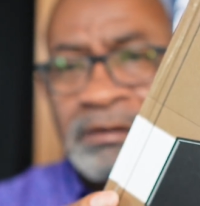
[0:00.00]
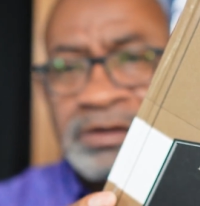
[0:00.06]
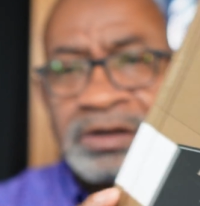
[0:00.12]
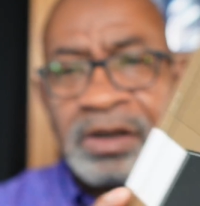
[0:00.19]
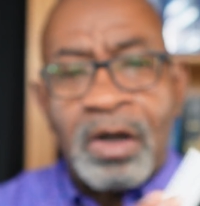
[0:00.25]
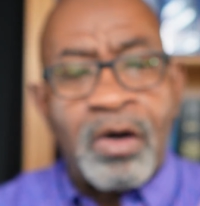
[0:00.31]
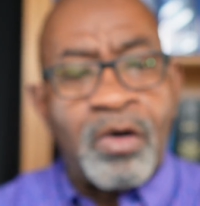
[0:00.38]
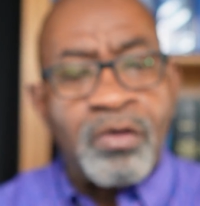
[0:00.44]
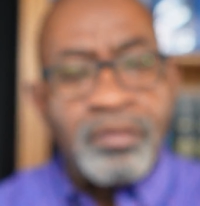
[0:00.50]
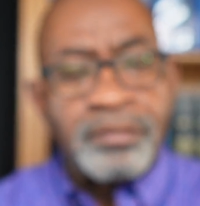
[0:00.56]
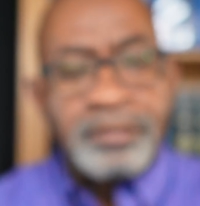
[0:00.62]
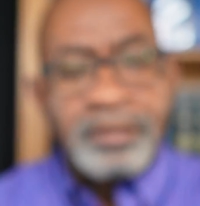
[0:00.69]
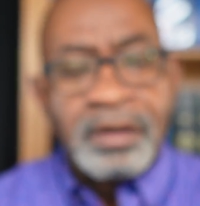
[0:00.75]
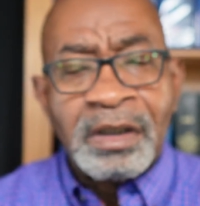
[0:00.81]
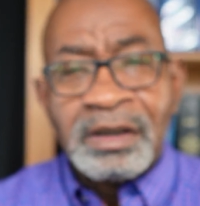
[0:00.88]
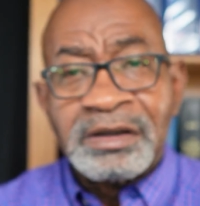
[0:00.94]
So
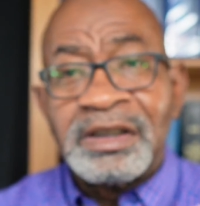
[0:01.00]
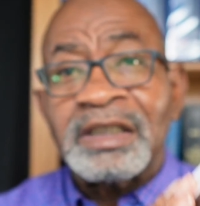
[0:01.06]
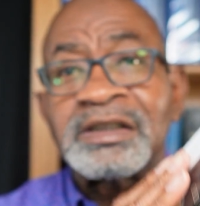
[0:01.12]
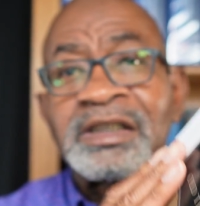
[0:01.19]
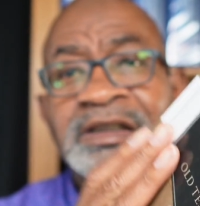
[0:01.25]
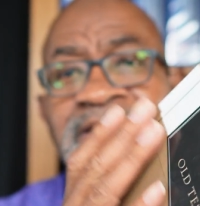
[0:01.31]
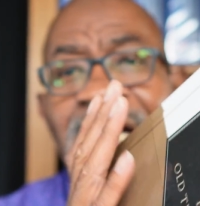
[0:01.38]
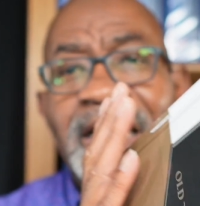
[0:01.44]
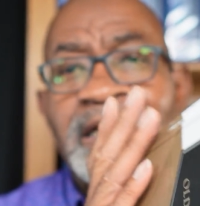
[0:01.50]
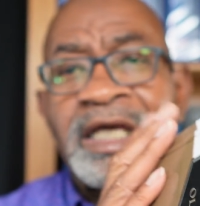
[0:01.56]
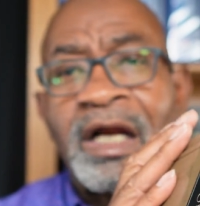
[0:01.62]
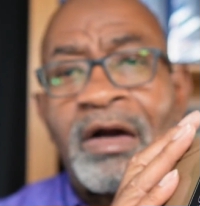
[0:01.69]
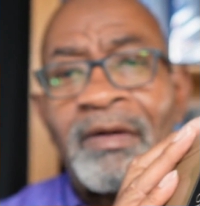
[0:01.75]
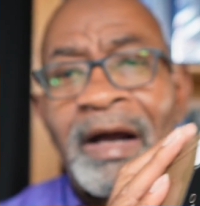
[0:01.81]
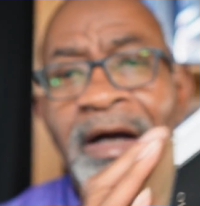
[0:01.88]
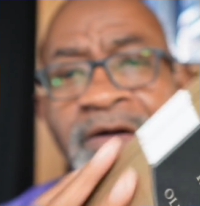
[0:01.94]
just decided to
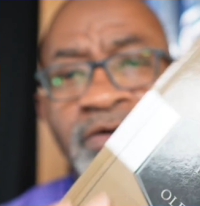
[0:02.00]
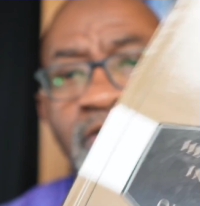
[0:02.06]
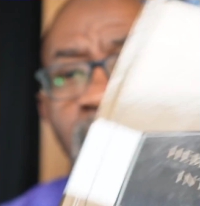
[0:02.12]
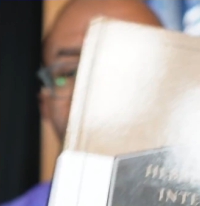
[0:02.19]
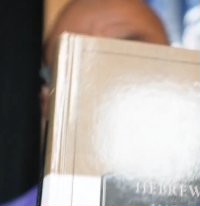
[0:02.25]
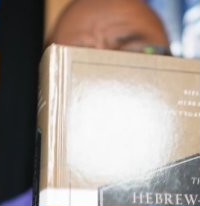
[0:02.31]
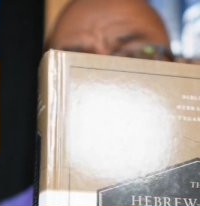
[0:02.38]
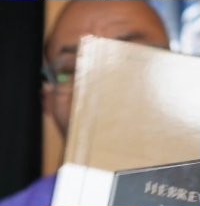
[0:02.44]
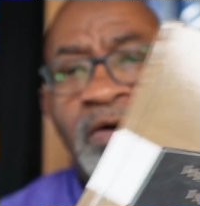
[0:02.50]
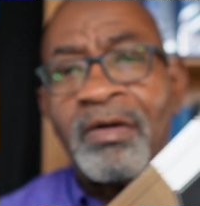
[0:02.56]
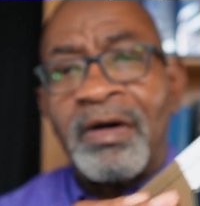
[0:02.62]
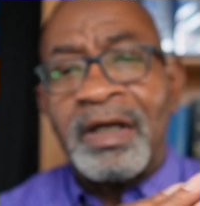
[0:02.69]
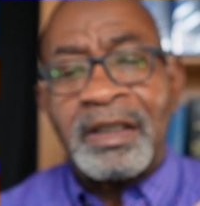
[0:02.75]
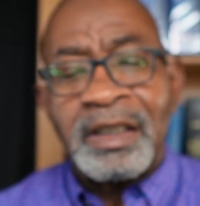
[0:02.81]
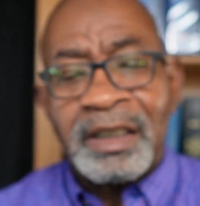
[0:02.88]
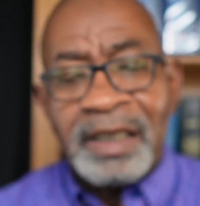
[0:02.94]
get around doing a review
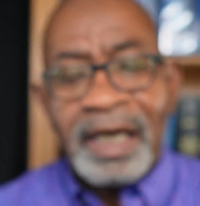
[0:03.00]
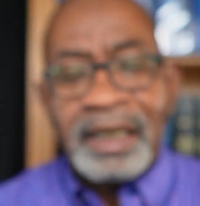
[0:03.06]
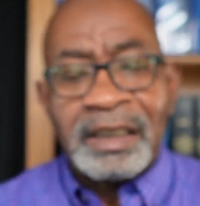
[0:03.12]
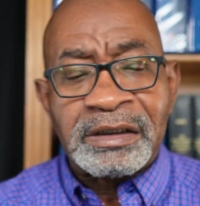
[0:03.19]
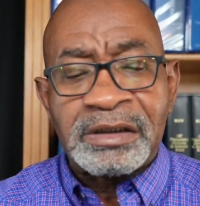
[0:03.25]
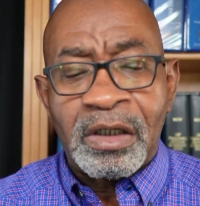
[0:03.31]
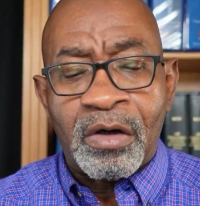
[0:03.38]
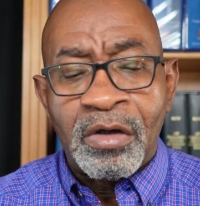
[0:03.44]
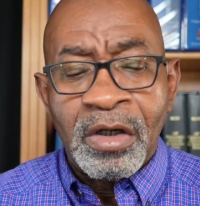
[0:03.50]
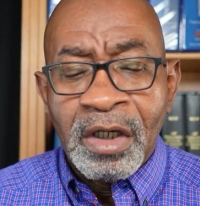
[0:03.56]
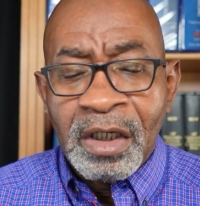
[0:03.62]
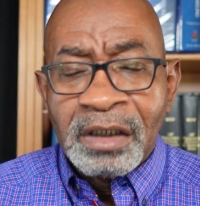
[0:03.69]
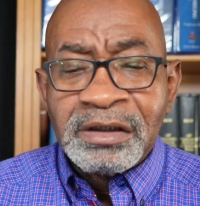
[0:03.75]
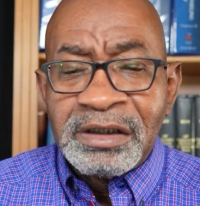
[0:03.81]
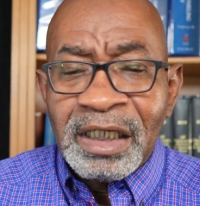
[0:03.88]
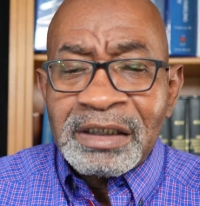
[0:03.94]
on it today. So
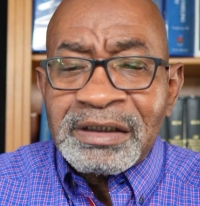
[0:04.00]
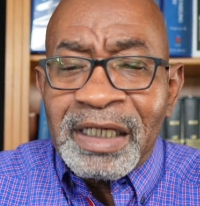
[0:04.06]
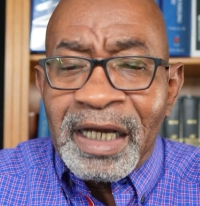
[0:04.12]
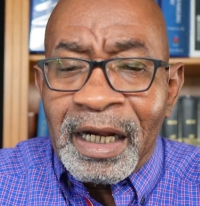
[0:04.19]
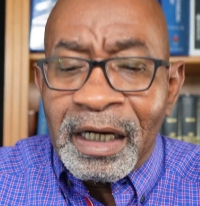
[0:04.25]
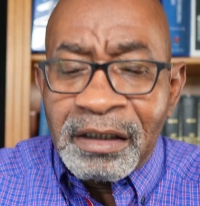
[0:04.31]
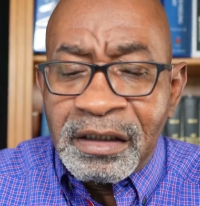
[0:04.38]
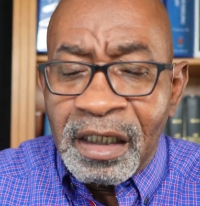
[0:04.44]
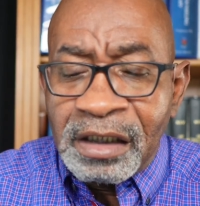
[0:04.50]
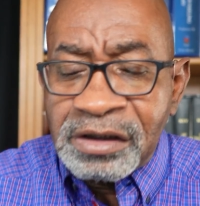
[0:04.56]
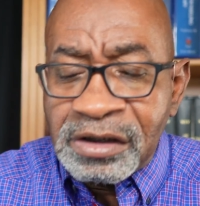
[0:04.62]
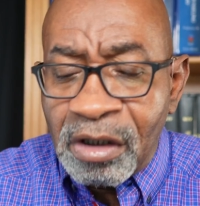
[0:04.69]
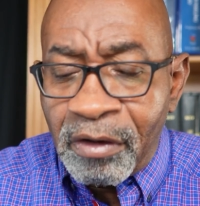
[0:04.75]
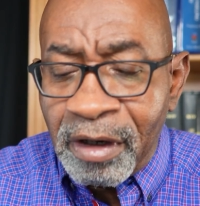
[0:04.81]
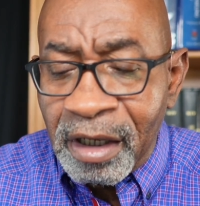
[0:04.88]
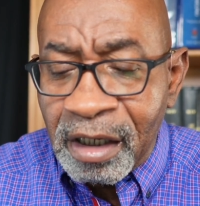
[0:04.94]
just kind of touch
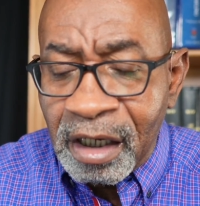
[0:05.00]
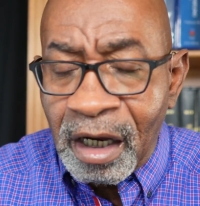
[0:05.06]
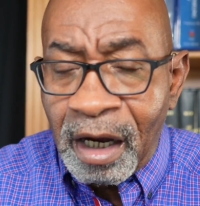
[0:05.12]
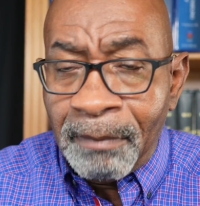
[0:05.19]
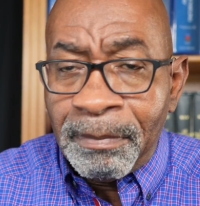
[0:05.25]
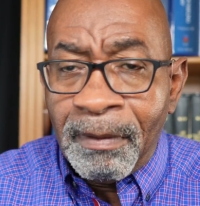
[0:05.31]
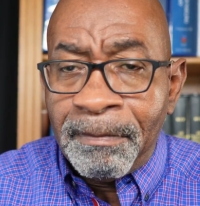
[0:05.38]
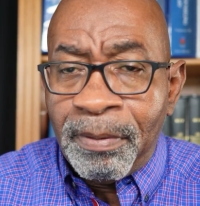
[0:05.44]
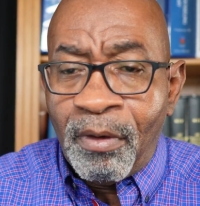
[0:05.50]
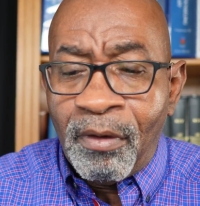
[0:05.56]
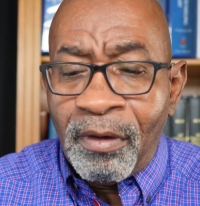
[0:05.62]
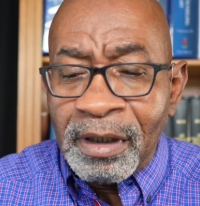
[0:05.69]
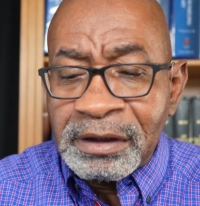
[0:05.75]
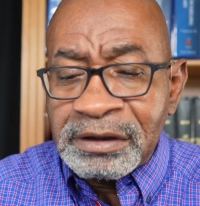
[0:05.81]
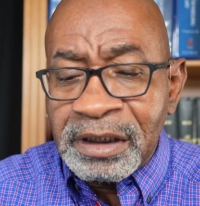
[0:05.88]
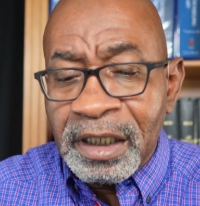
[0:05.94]
on a couple
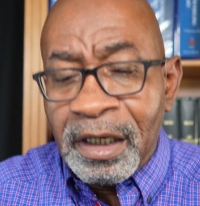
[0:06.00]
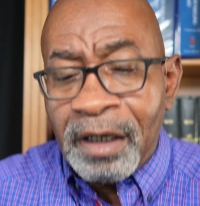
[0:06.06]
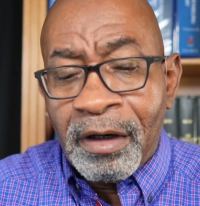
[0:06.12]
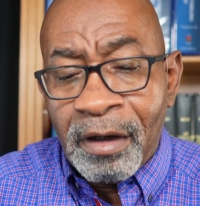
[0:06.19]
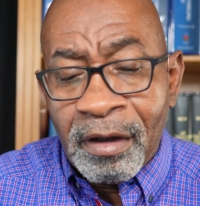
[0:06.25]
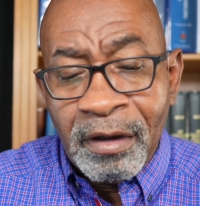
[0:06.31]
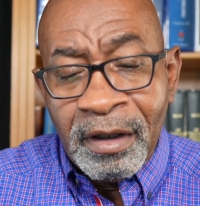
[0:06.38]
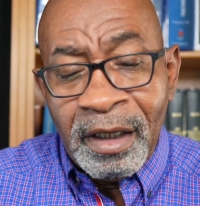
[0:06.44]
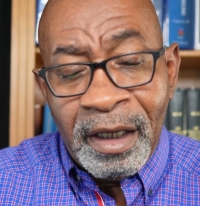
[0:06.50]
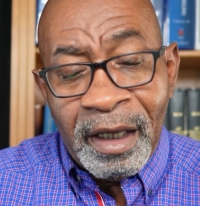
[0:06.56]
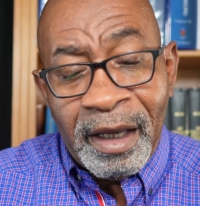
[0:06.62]
points here.